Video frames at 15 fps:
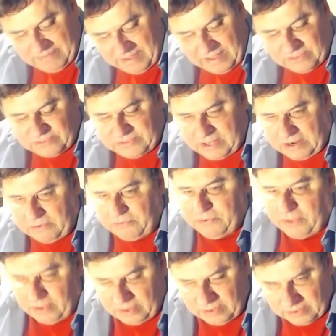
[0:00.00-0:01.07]
instead of
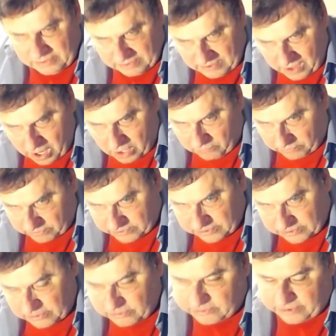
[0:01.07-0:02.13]
Congress
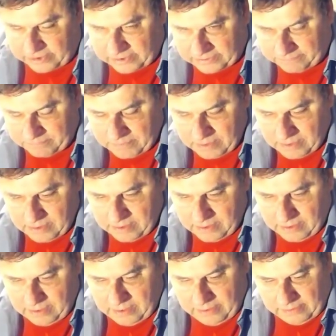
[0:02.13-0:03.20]
legislating.
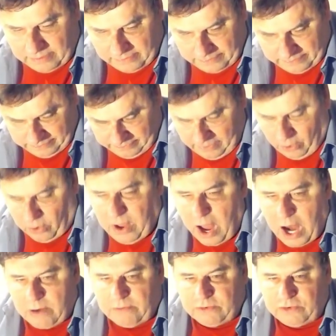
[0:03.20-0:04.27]
Now,
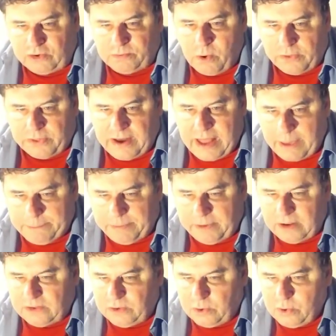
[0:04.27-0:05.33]
Congress is more than happy
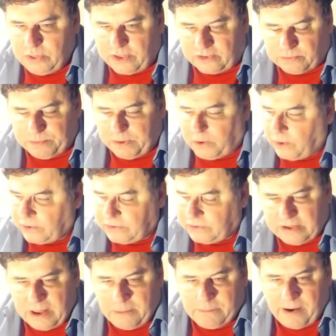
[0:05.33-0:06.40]
to do this because
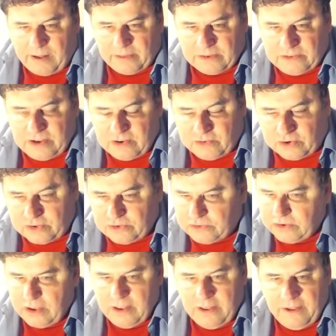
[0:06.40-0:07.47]

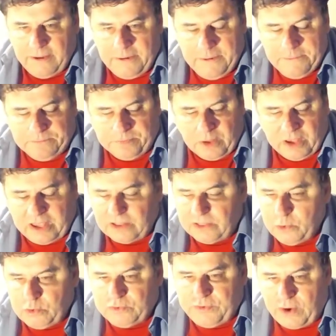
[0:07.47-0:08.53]
politicians can
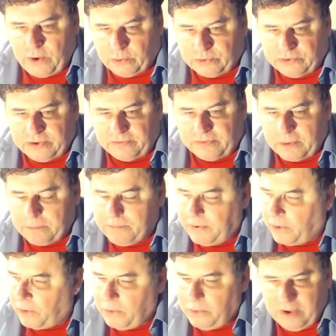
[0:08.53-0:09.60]
lose votes. If they're
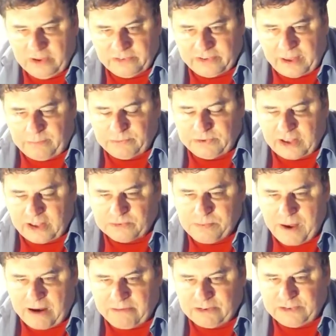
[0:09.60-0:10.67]
pro same-sex
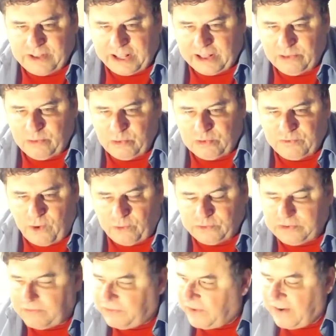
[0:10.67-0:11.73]
marriage, they can lose
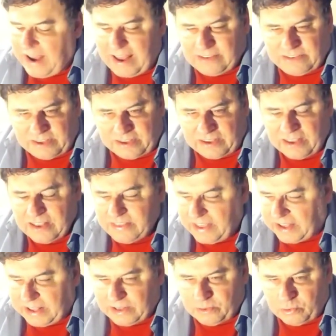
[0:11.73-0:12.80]
votes. If they're anti, they
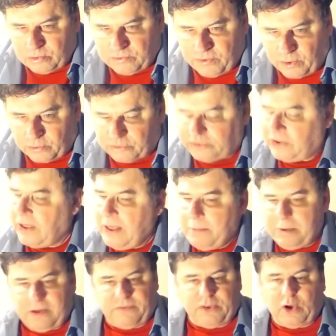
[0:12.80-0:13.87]
can lose votes.
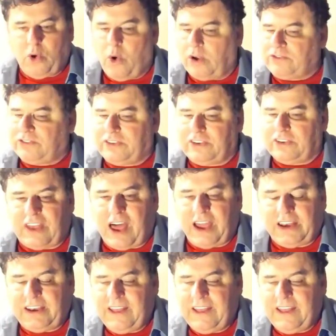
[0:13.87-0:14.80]
But if the courts decide,